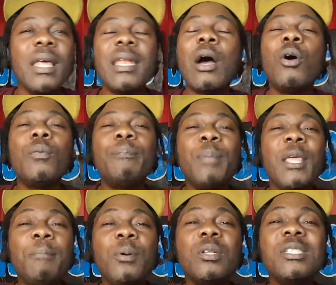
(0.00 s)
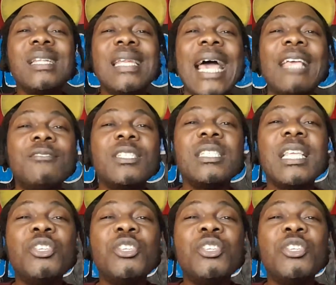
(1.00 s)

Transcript: Now, people's lives, the